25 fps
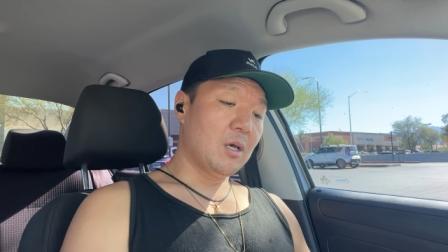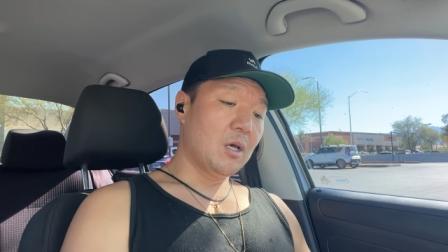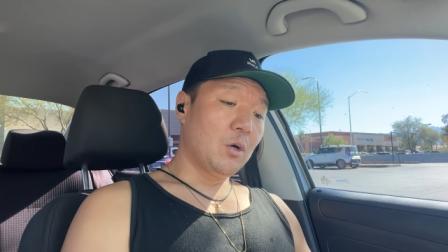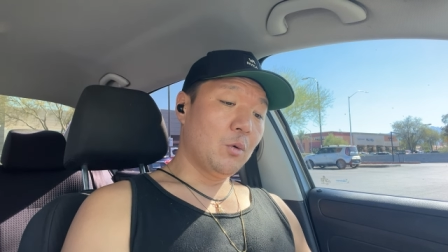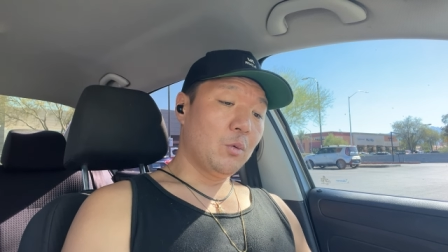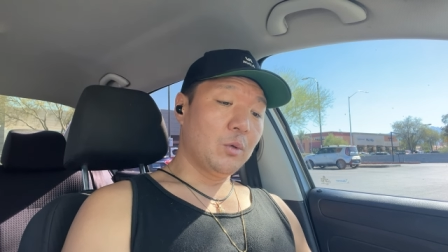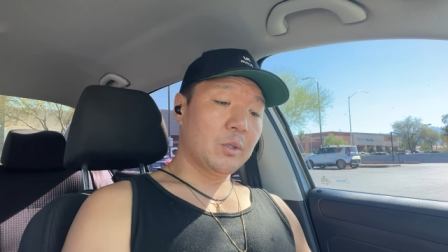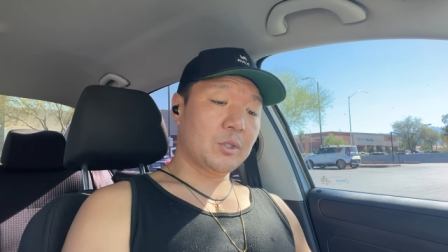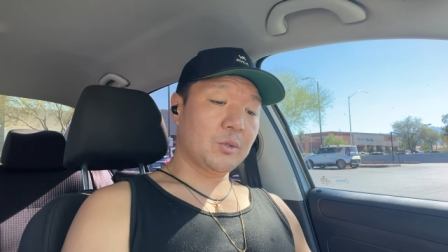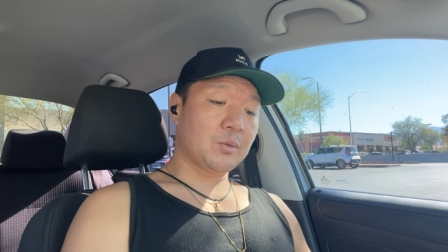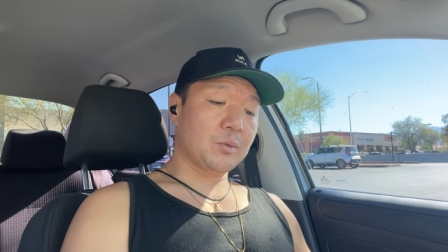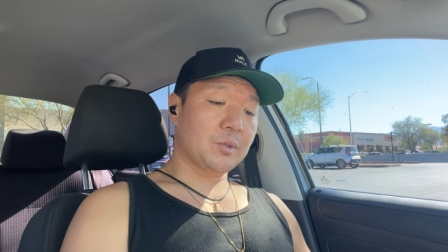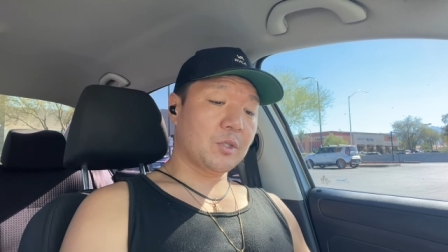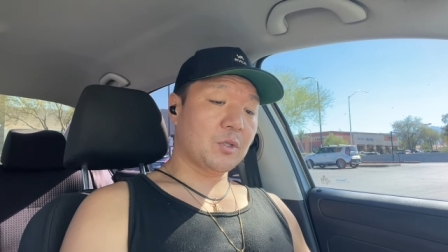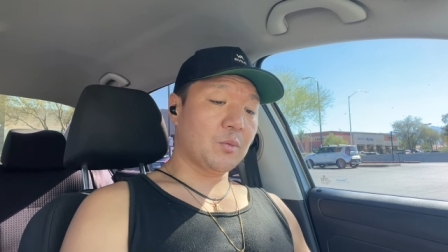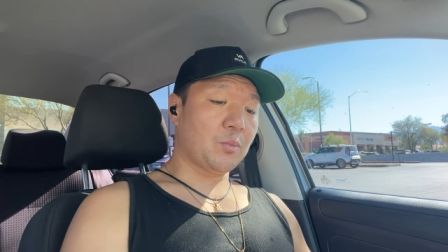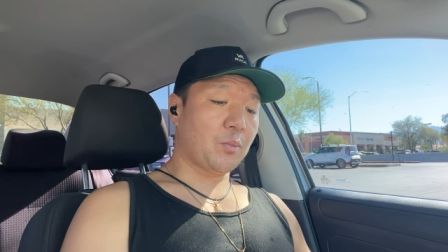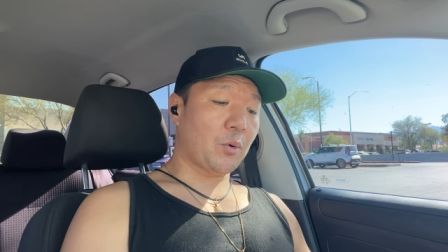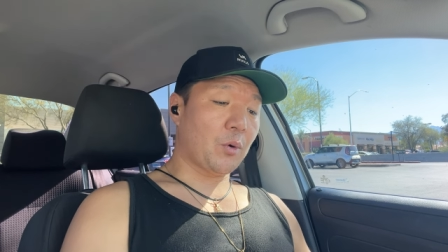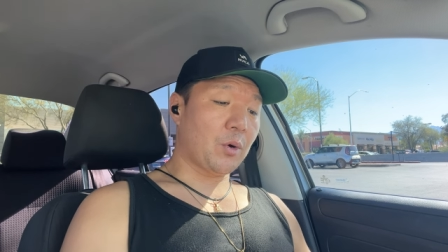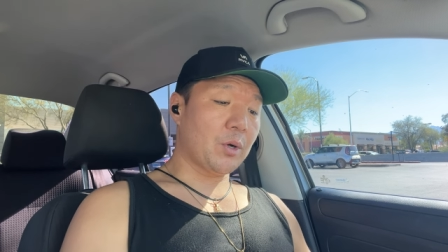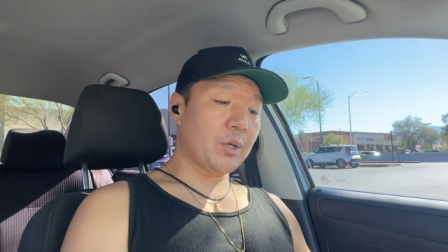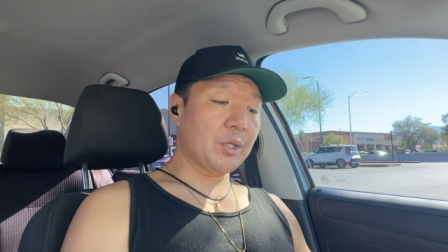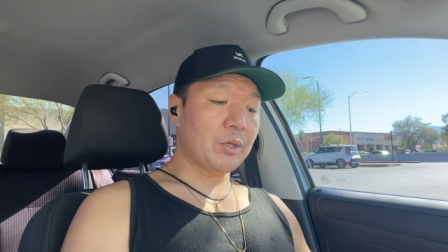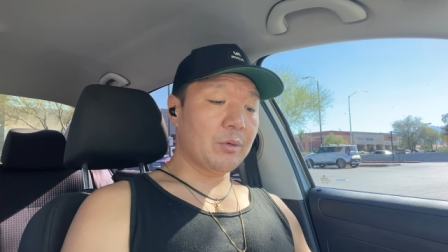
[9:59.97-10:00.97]
which will
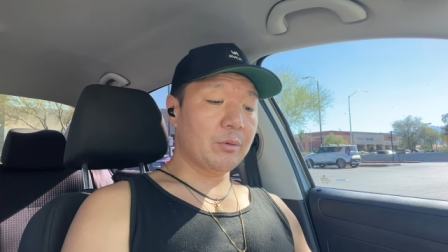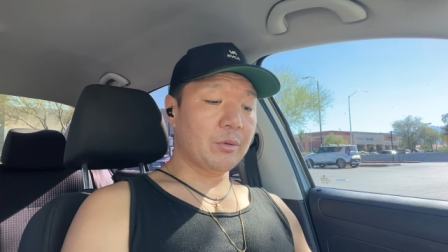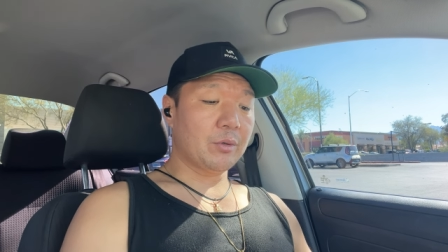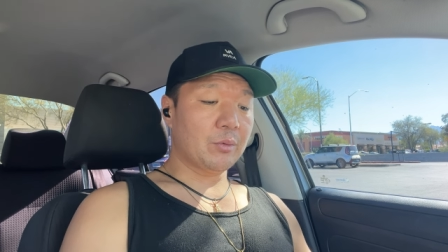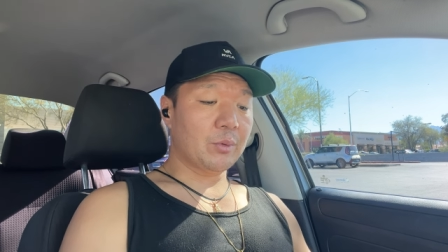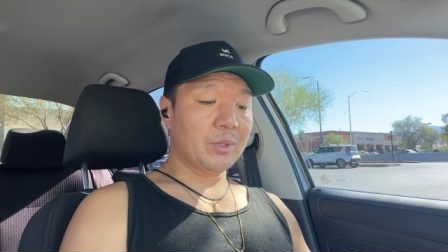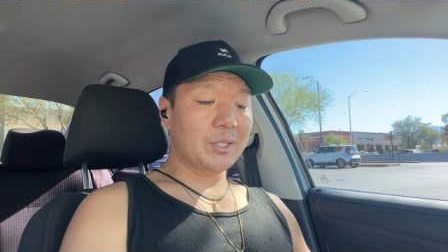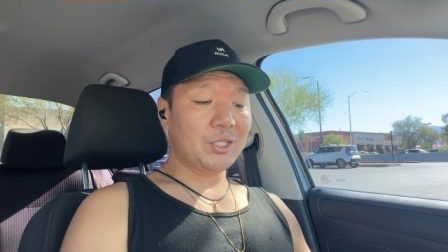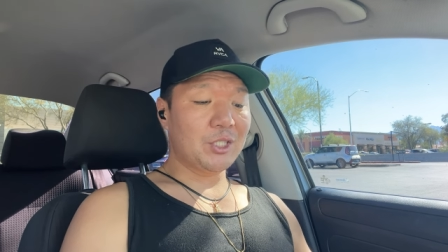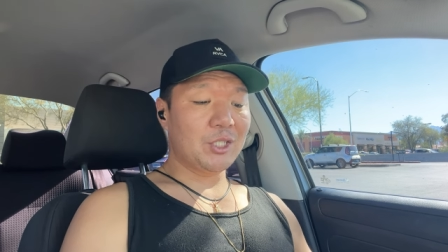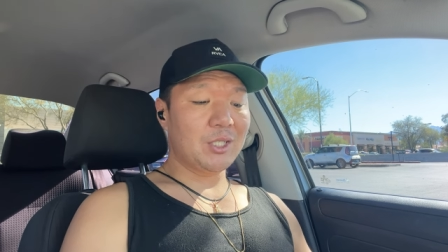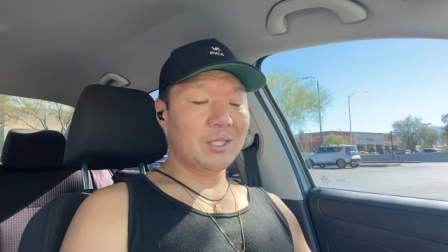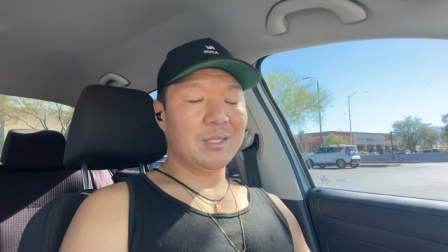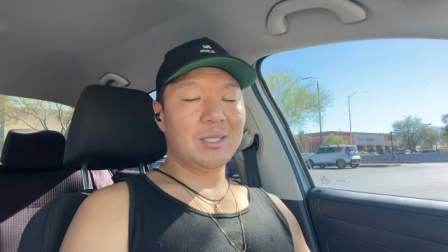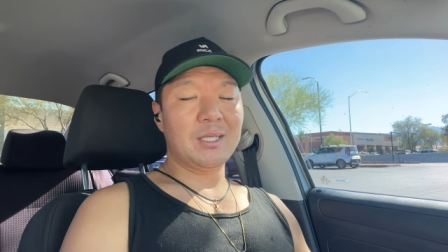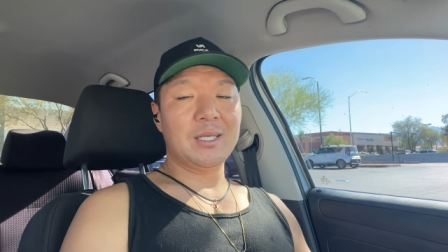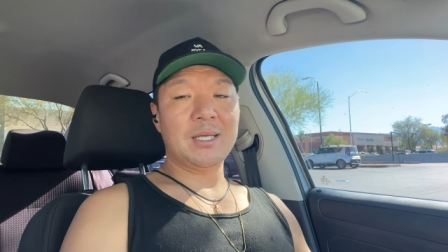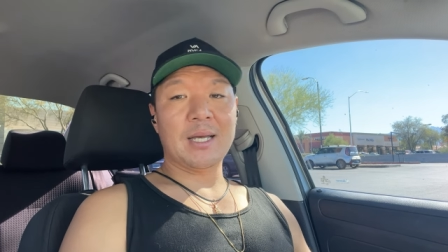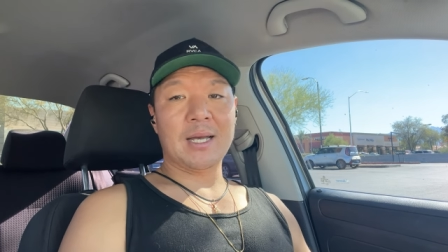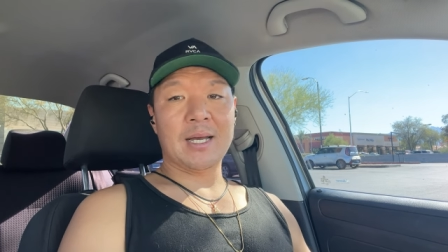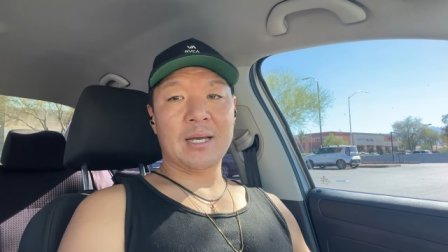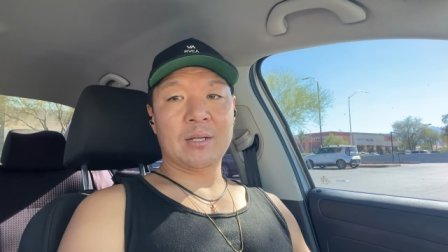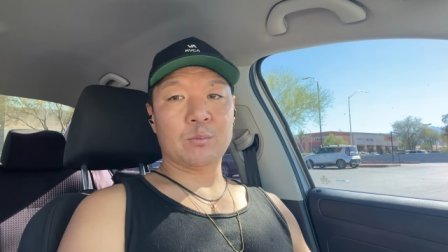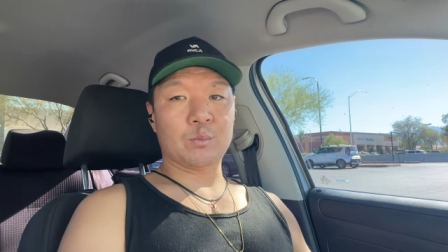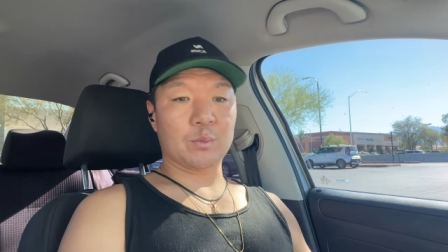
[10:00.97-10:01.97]
support you in reaching the
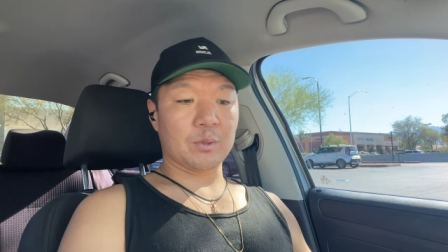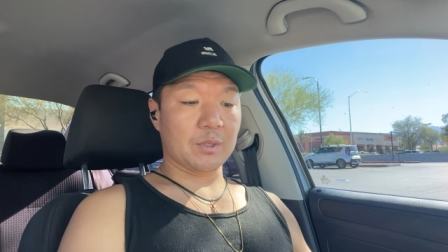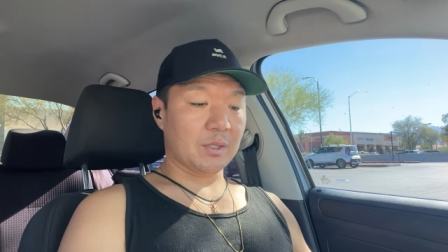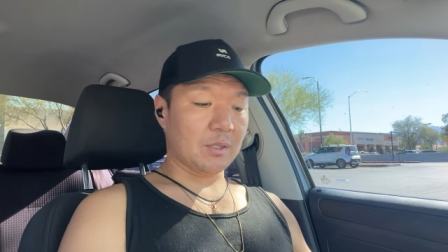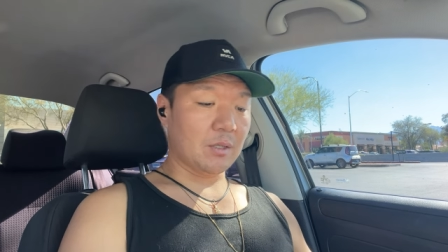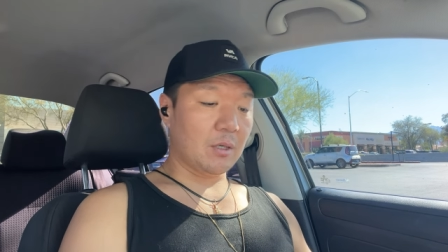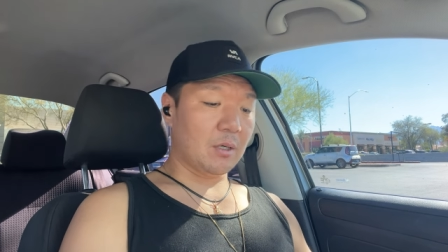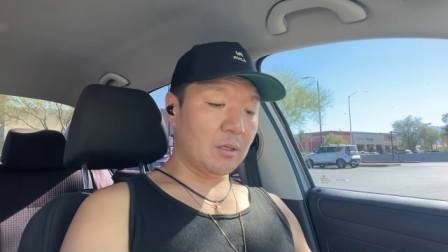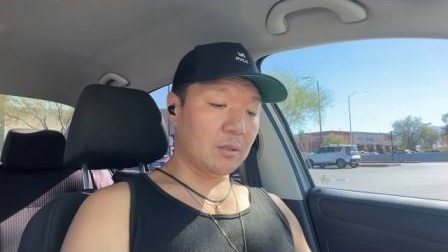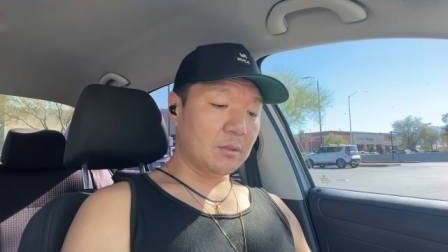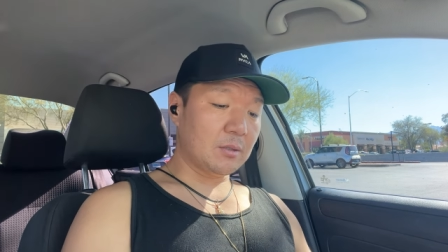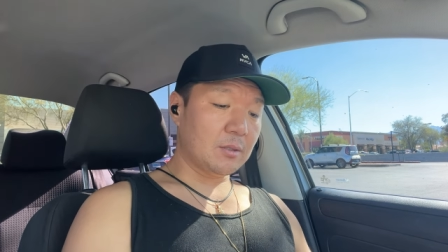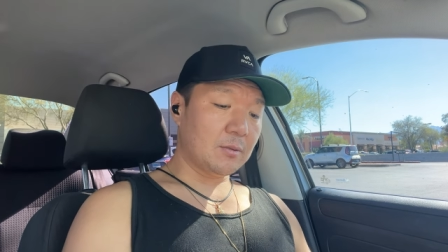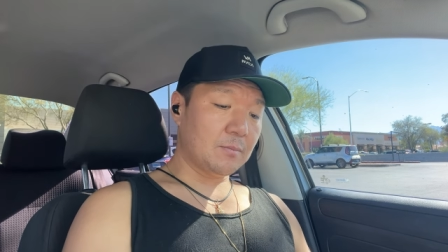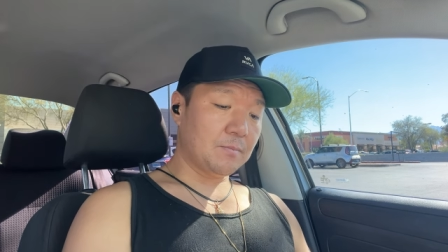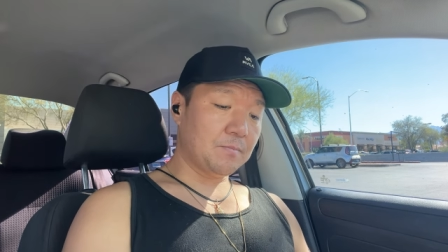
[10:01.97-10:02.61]
end result.